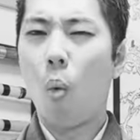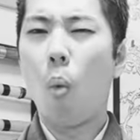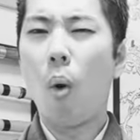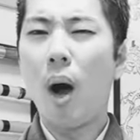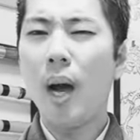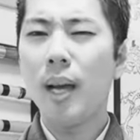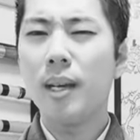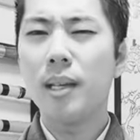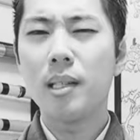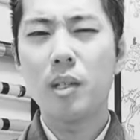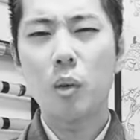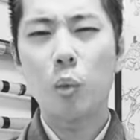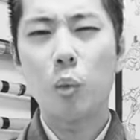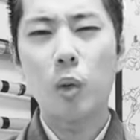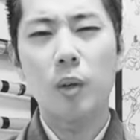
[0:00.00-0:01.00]
Why is
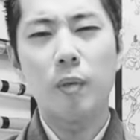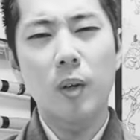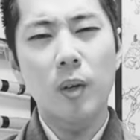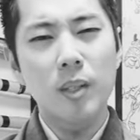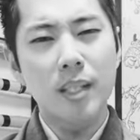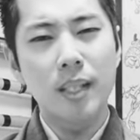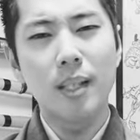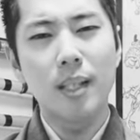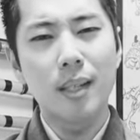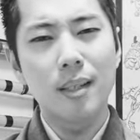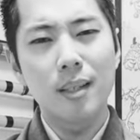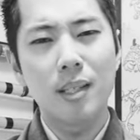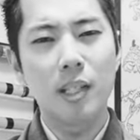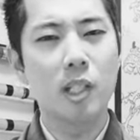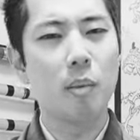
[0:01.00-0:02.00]
reversing it
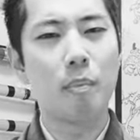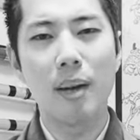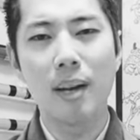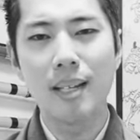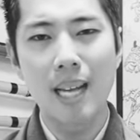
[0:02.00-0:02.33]
such a big